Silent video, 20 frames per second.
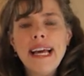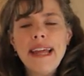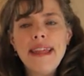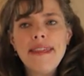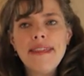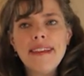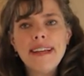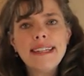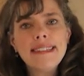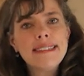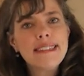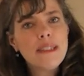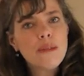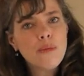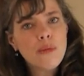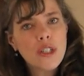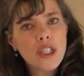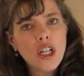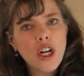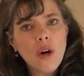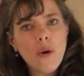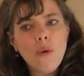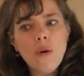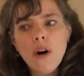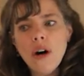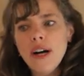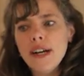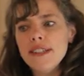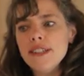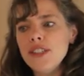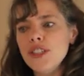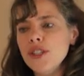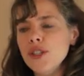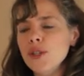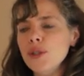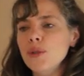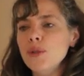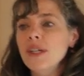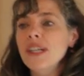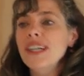things that would go on
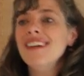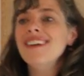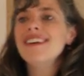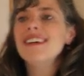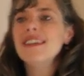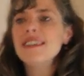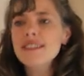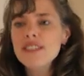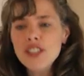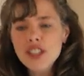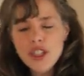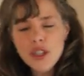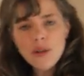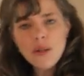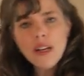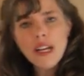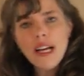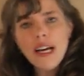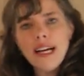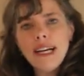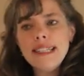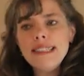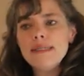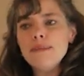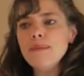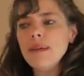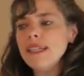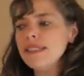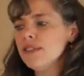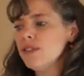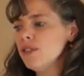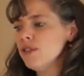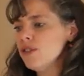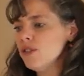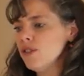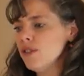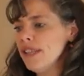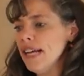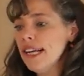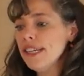to utilize muscles.
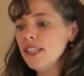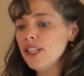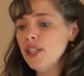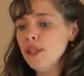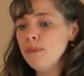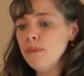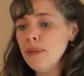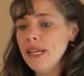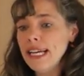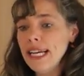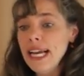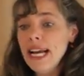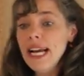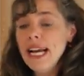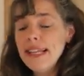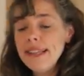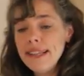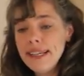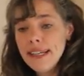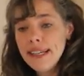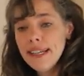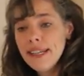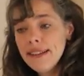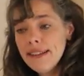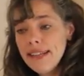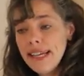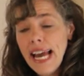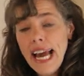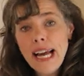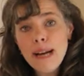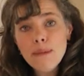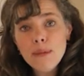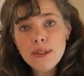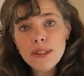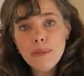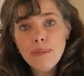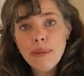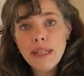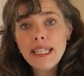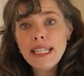So that could be the animal's
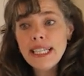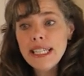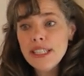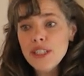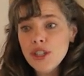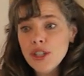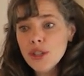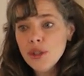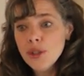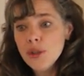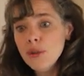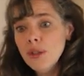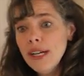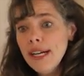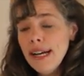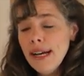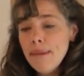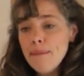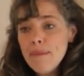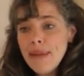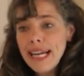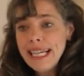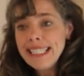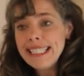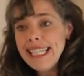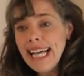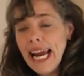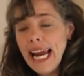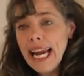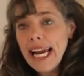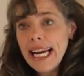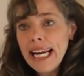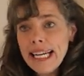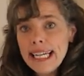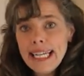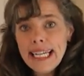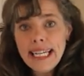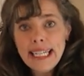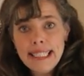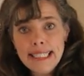ability to
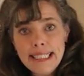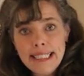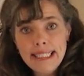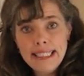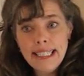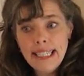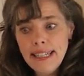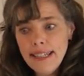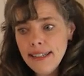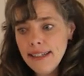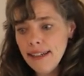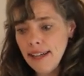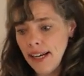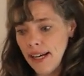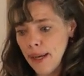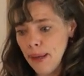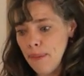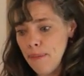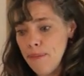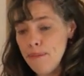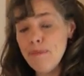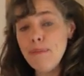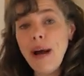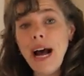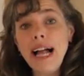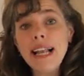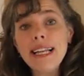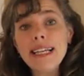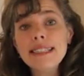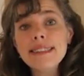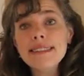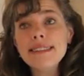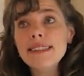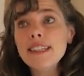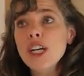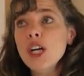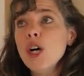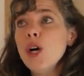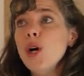maintain its balance